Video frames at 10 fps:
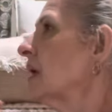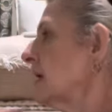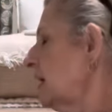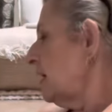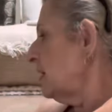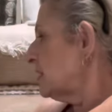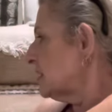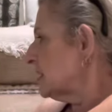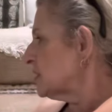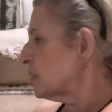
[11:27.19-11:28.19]
And
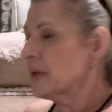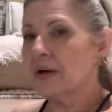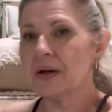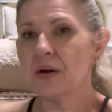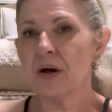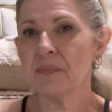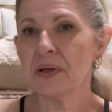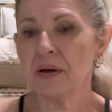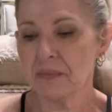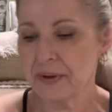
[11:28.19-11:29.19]
this one I got at Hobby
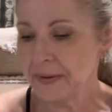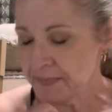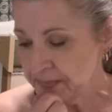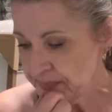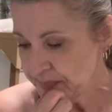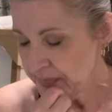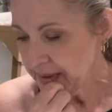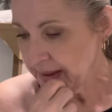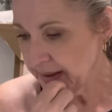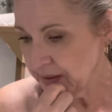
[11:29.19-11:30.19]
Lobby,
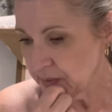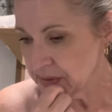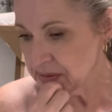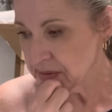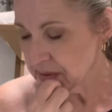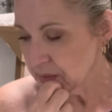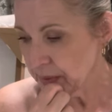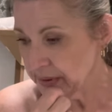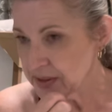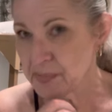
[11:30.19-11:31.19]
and it was
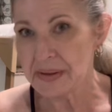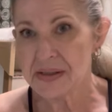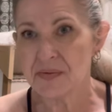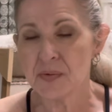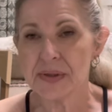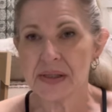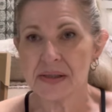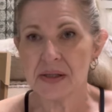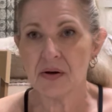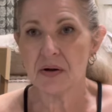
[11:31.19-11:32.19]
quite expensive. It was
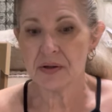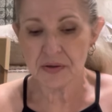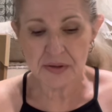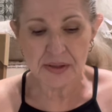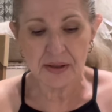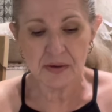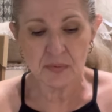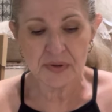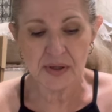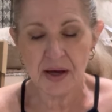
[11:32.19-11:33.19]
$60 and it
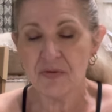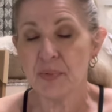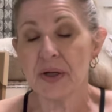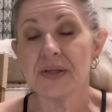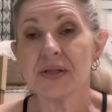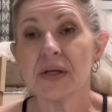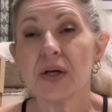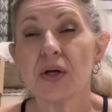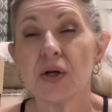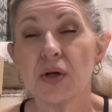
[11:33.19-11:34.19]
was half price.
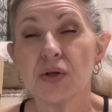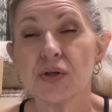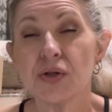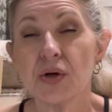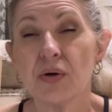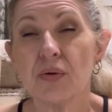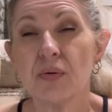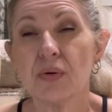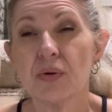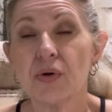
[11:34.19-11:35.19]
So,
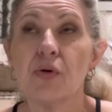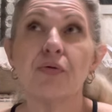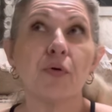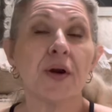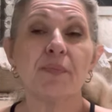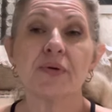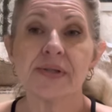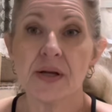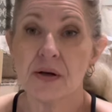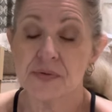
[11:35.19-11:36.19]
no,
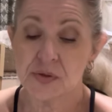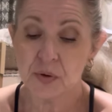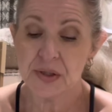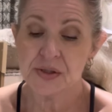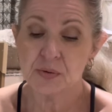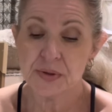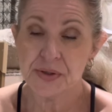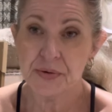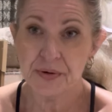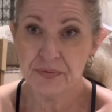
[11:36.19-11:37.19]
40% off, sorry, so it was
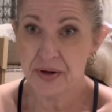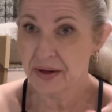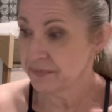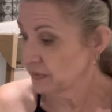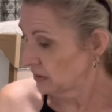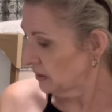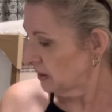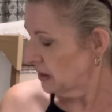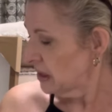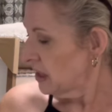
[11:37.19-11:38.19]
$35.
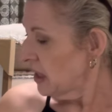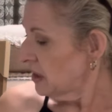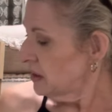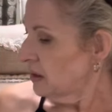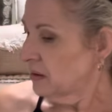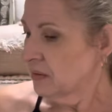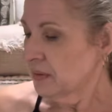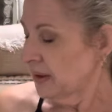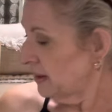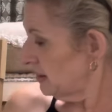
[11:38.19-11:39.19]

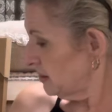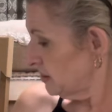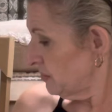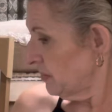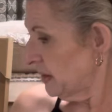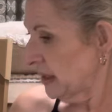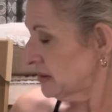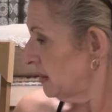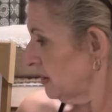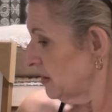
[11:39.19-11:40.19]
Okay, so the next
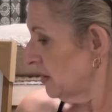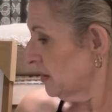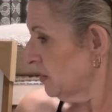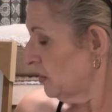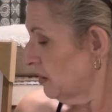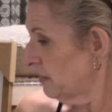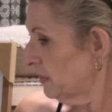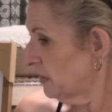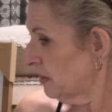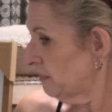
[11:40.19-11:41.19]
thing I got at Hobby
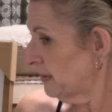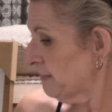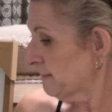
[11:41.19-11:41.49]
Lobby,